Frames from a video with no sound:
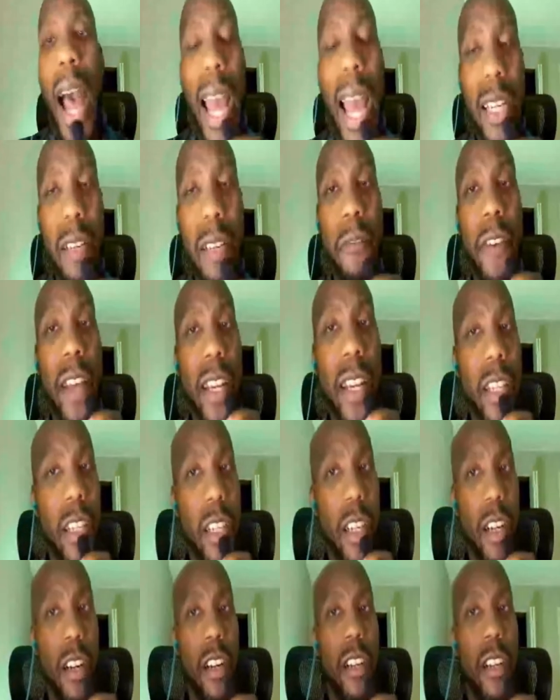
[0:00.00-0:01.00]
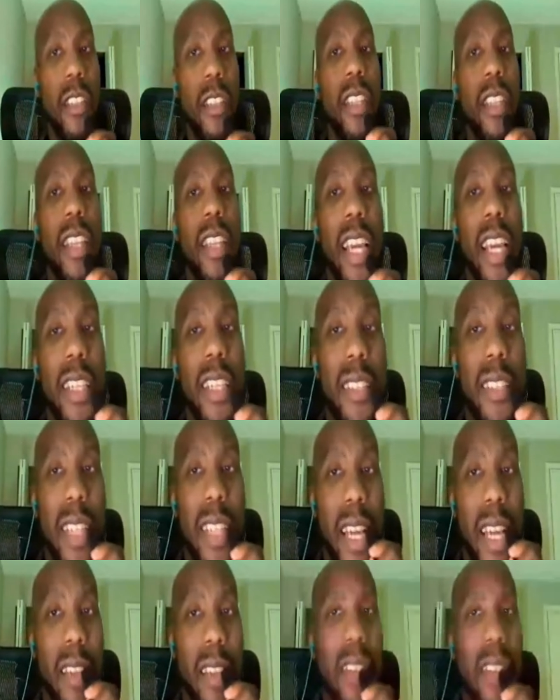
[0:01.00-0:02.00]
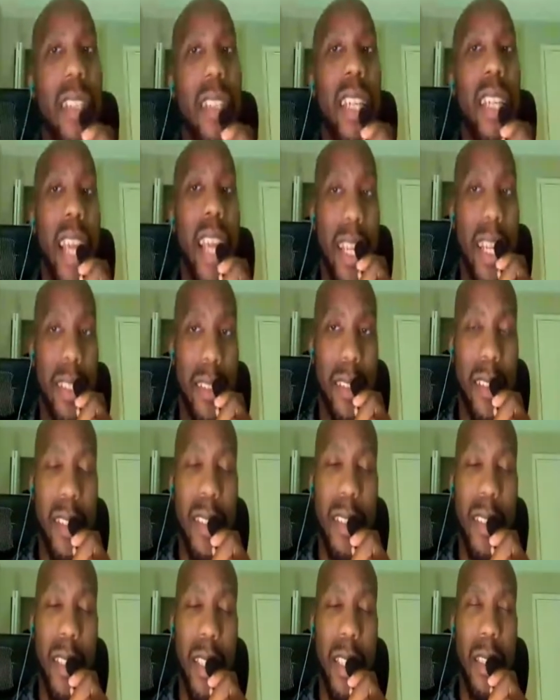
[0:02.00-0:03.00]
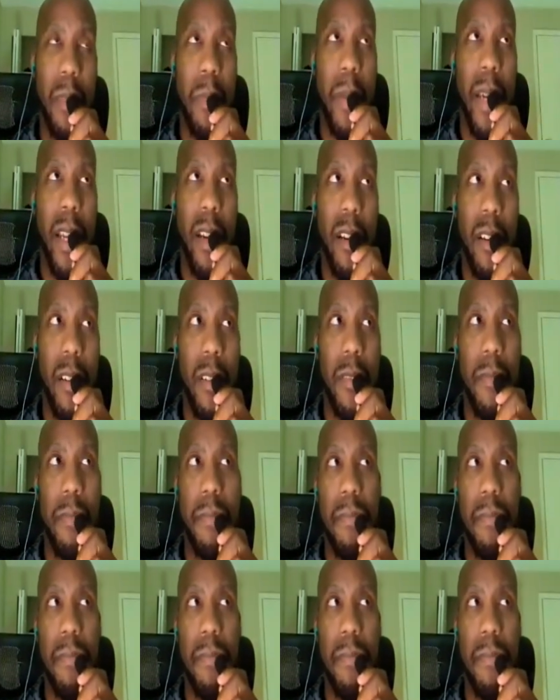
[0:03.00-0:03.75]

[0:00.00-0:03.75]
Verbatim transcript: I defended her to the extent. Yes, this is better.